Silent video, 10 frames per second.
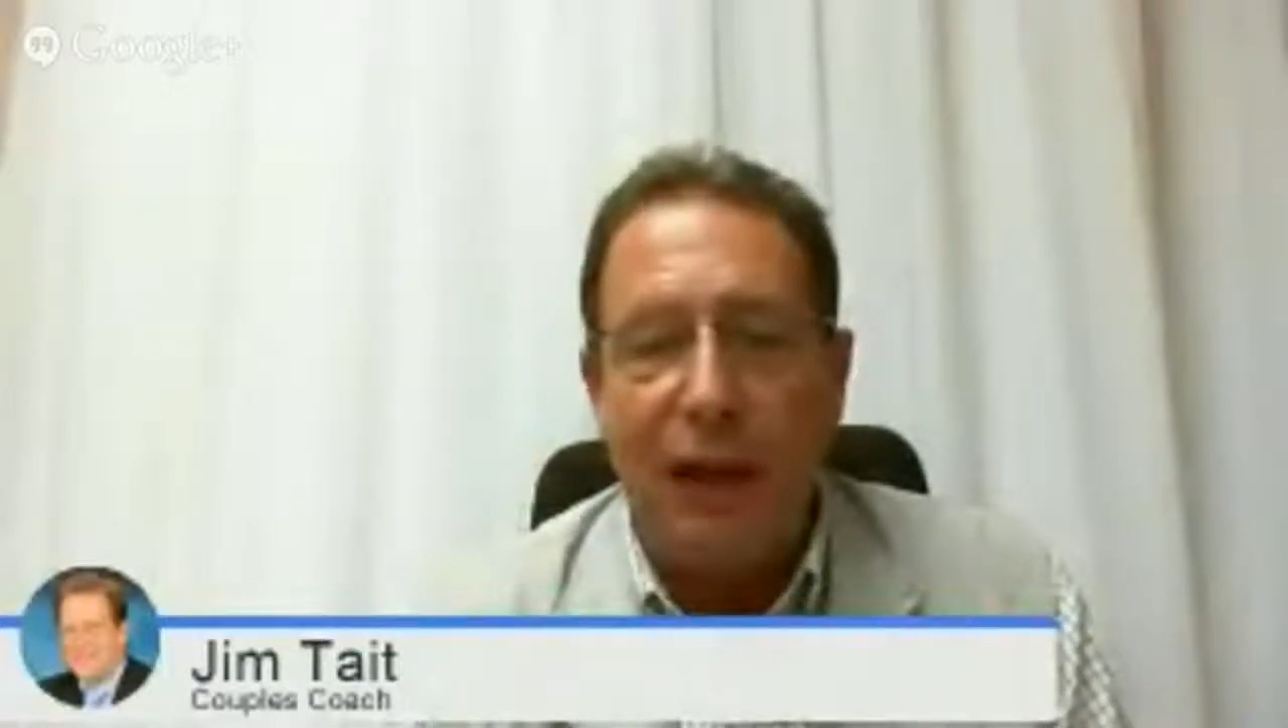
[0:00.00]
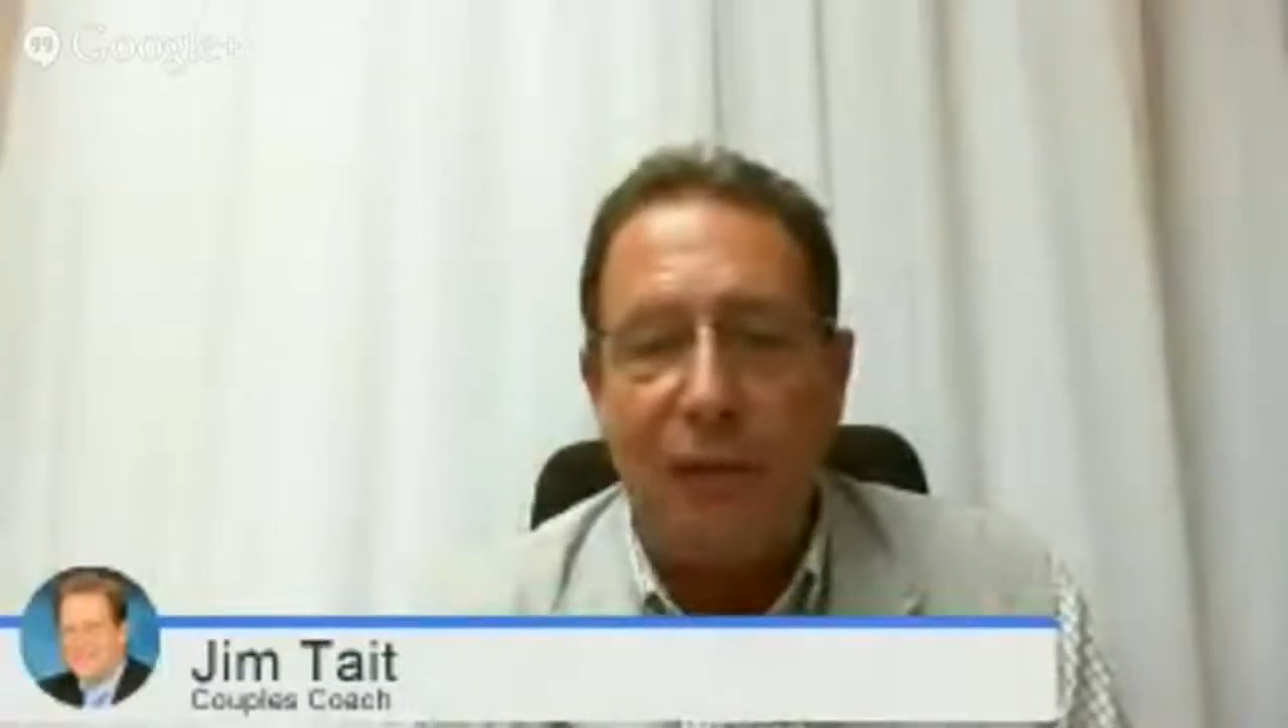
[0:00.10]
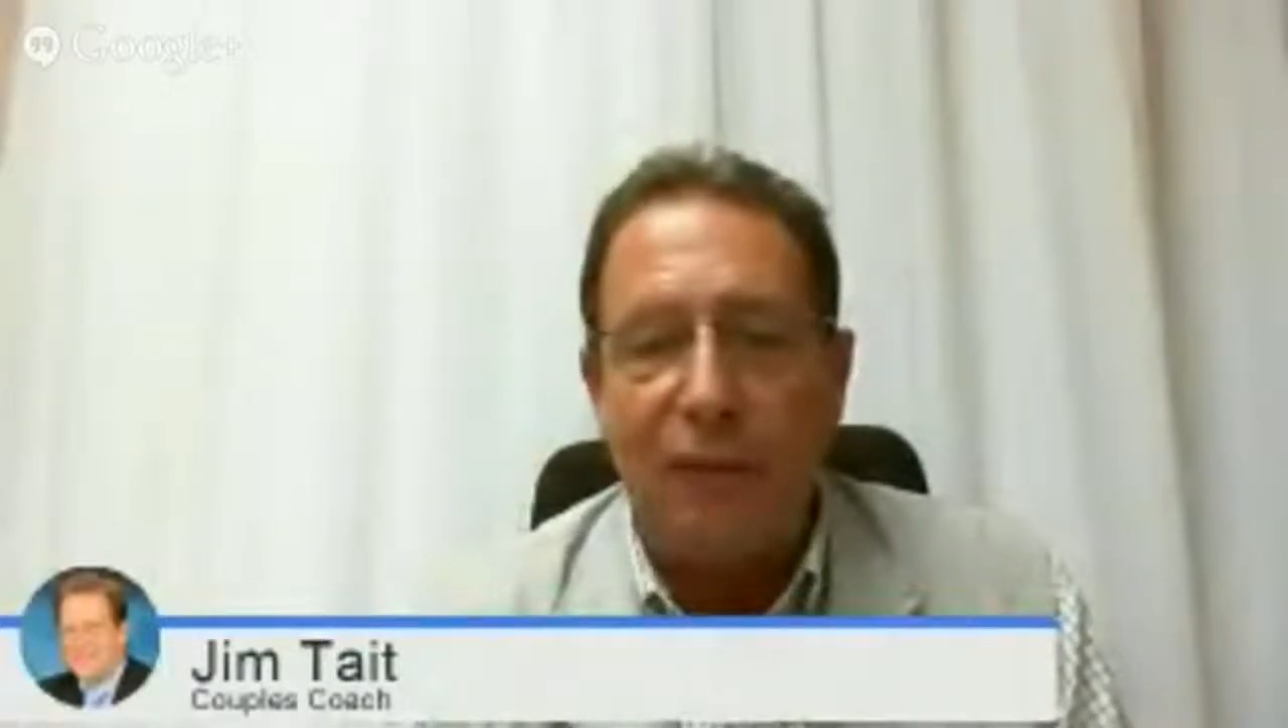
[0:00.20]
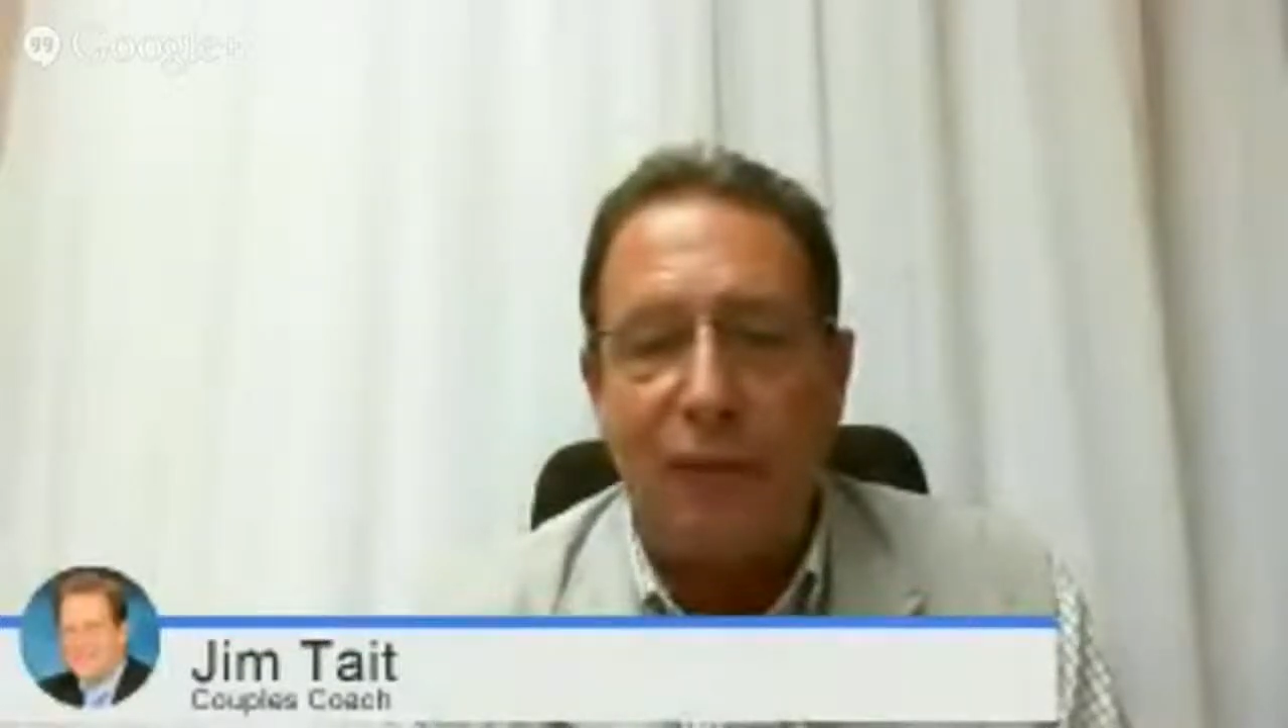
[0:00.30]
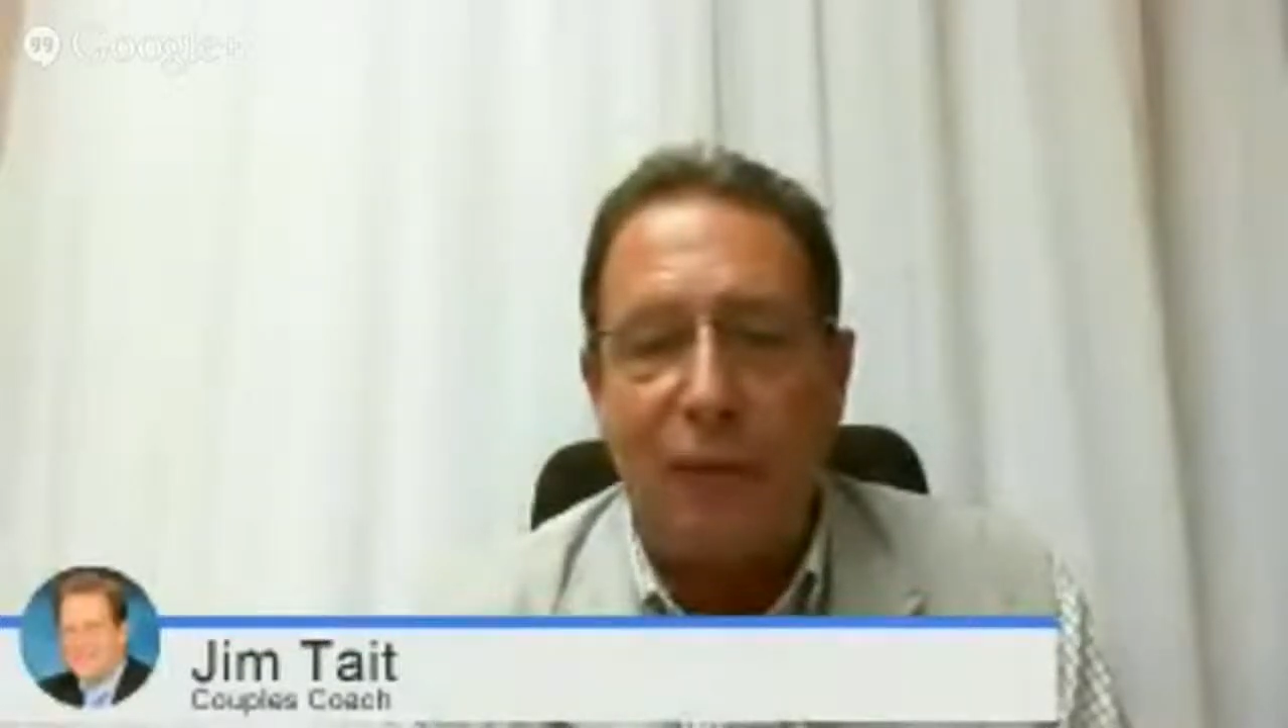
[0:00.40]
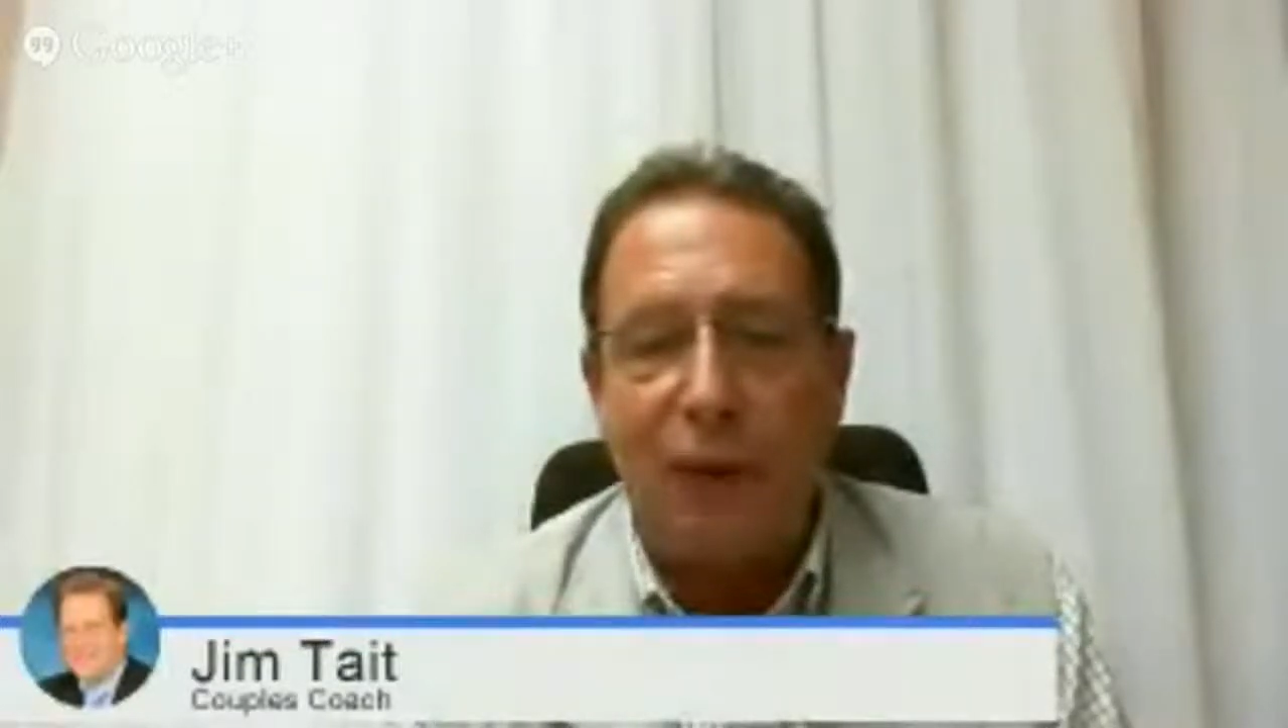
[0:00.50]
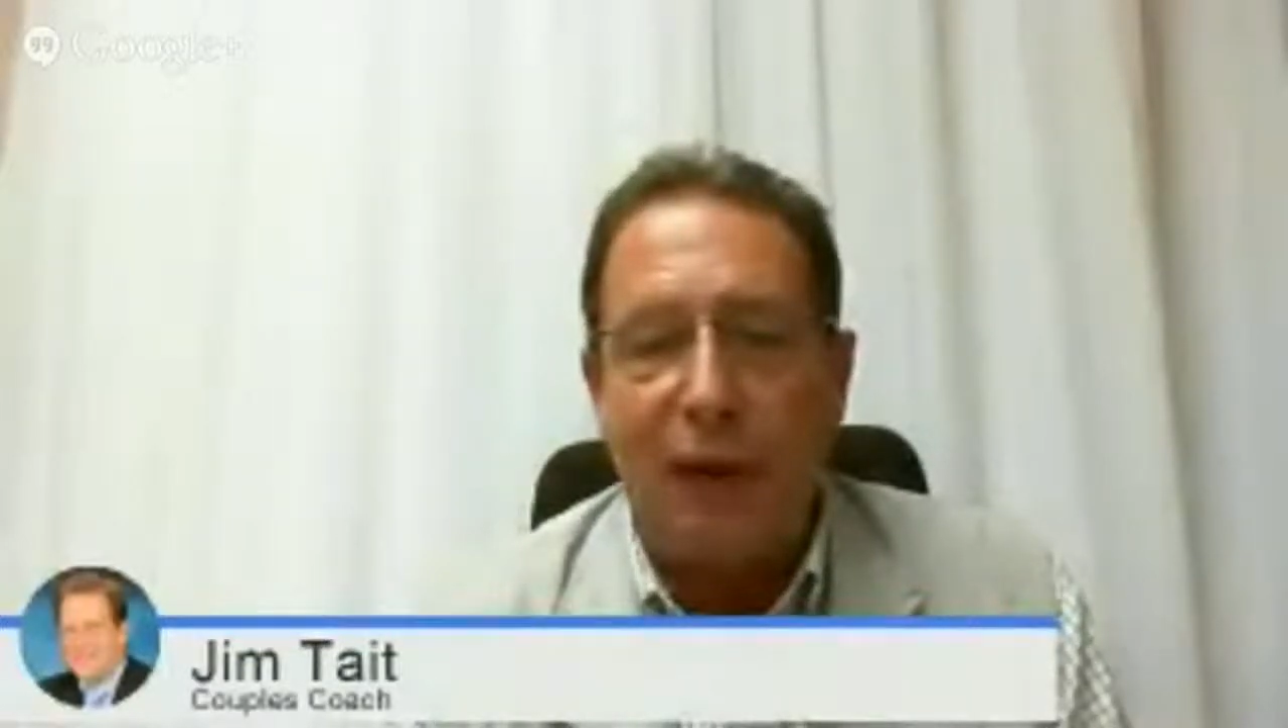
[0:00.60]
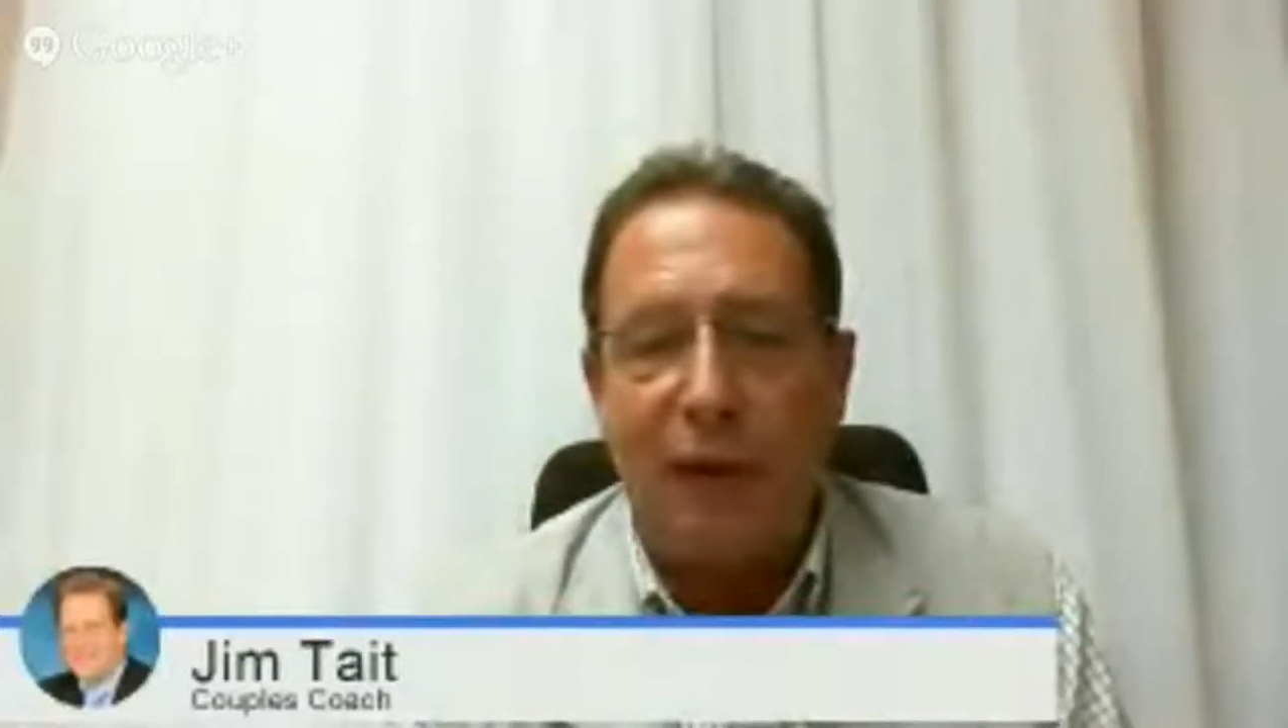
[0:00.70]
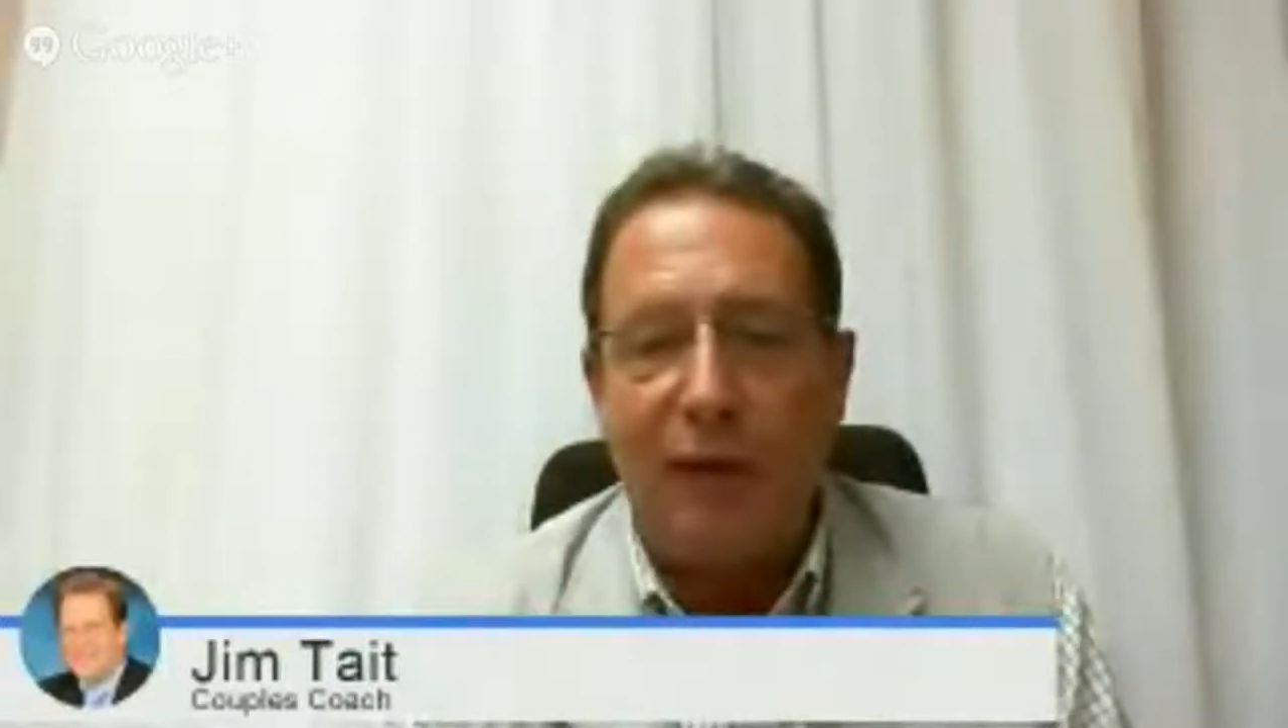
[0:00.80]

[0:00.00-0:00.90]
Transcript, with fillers: we have for